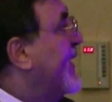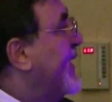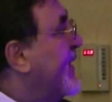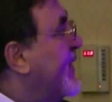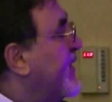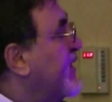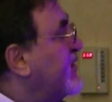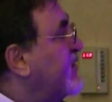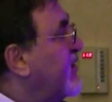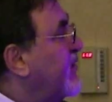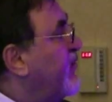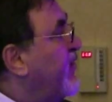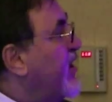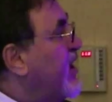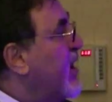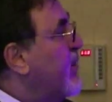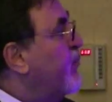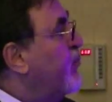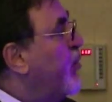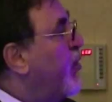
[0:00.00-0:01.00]
this is very
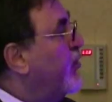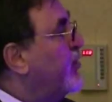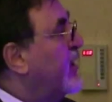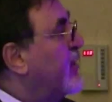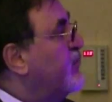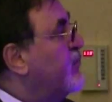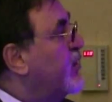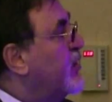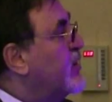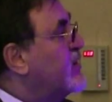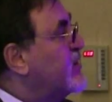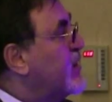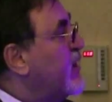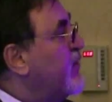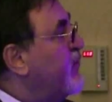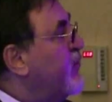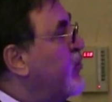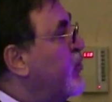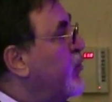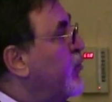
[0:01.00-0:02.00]
important, because
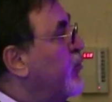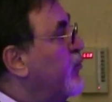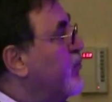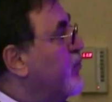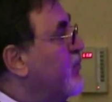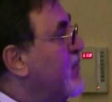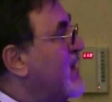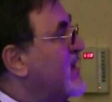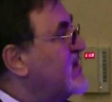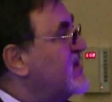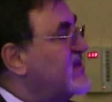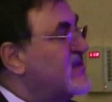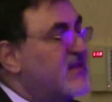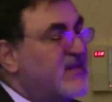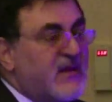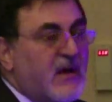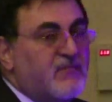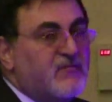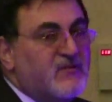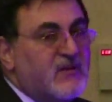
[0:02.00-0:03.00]
if you miss
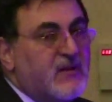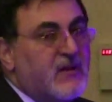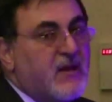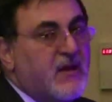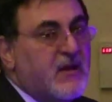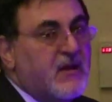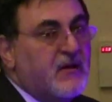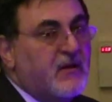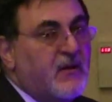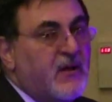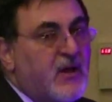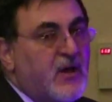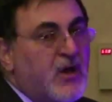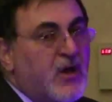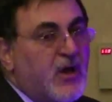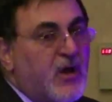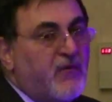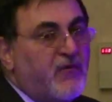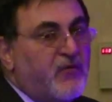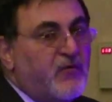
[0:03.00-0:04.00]
something here,
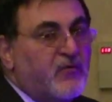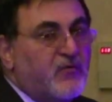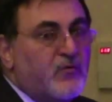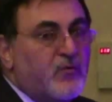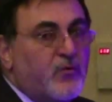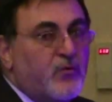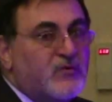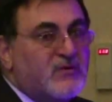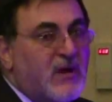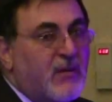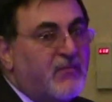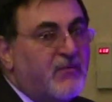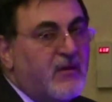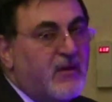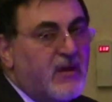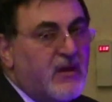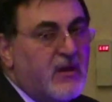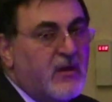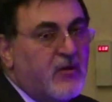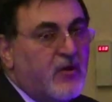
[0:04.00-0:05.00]
if you screw something
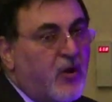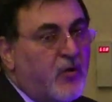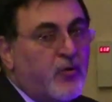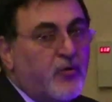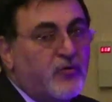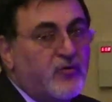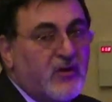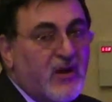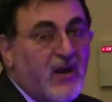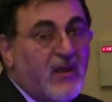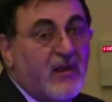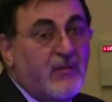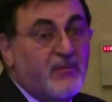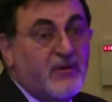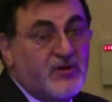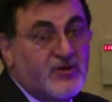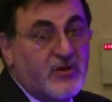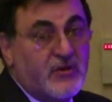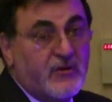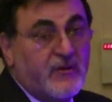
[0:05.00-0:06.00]
here, you're going to kill the
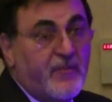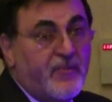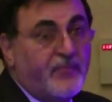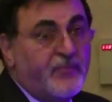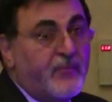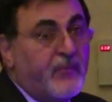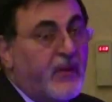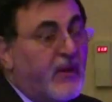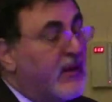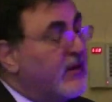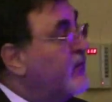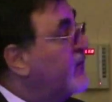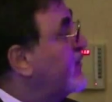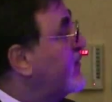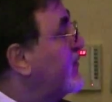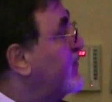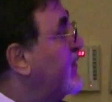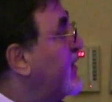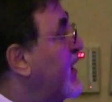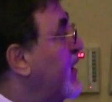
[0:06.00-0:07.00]
patient. This
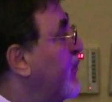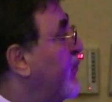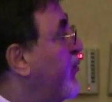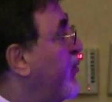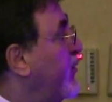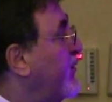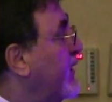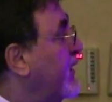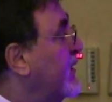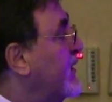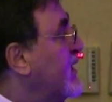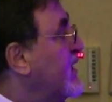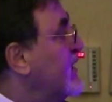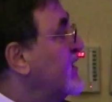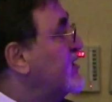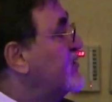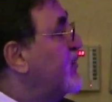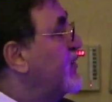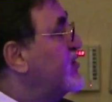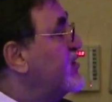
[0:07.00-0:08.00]
is very important,
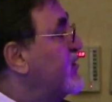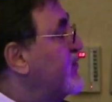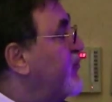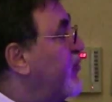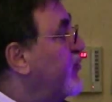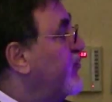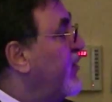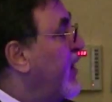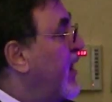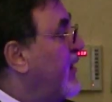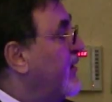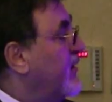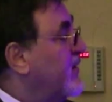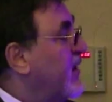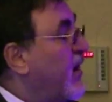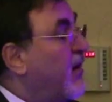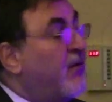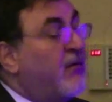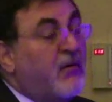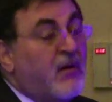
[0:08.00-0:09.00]
especially for drugs that
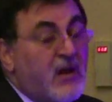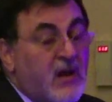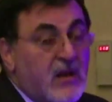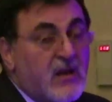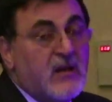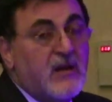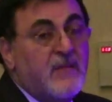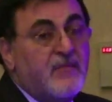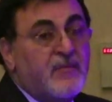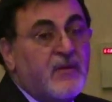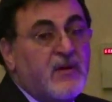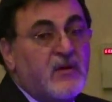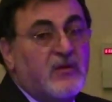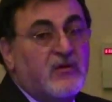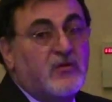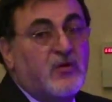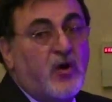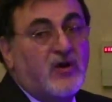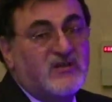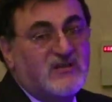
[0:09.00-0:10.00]
are really
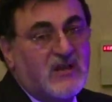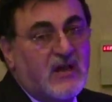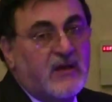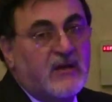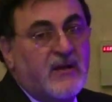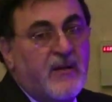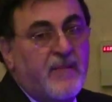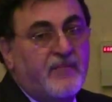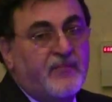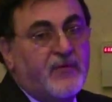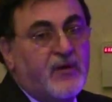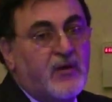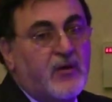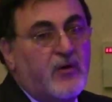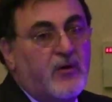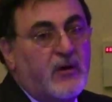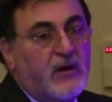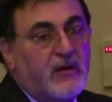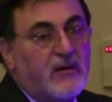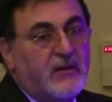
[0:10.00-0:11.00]
toxic,
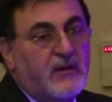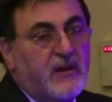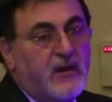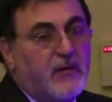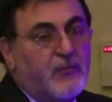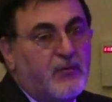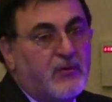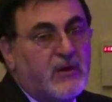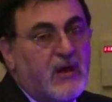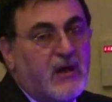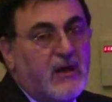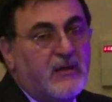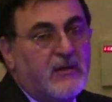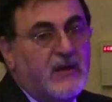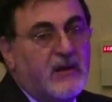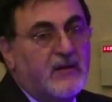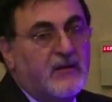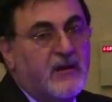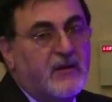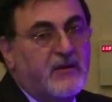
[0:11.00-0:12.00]
with
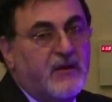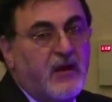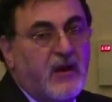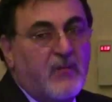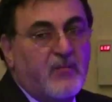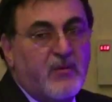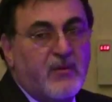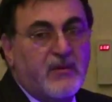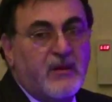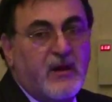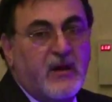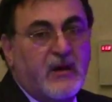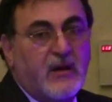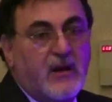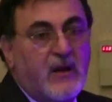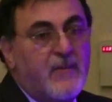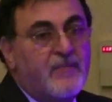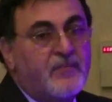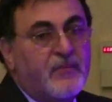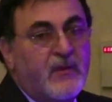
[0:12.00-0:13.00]
the therapy there,
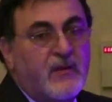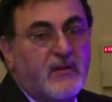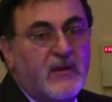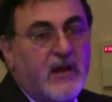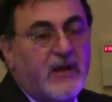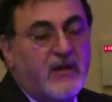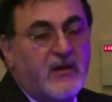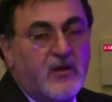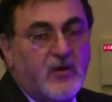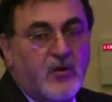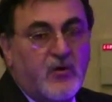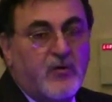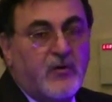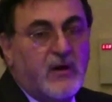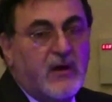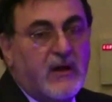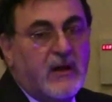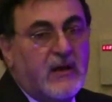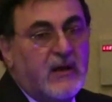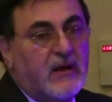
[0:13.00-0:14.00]
like,
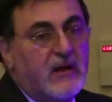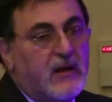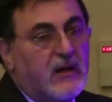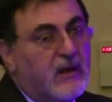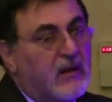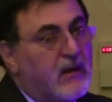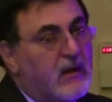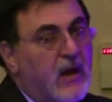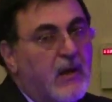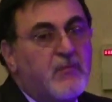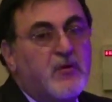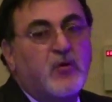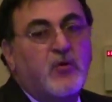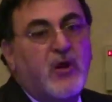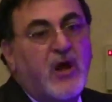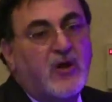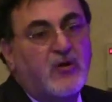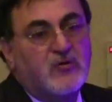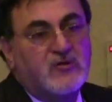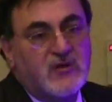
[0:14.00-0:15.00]

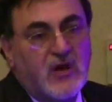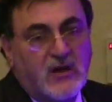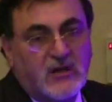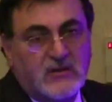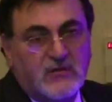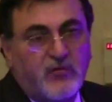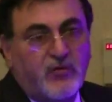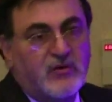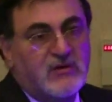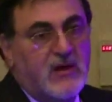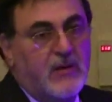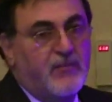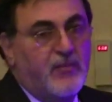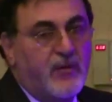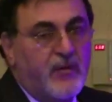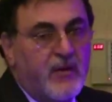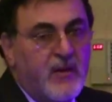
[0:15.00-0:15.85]
aminoglycosides, for example,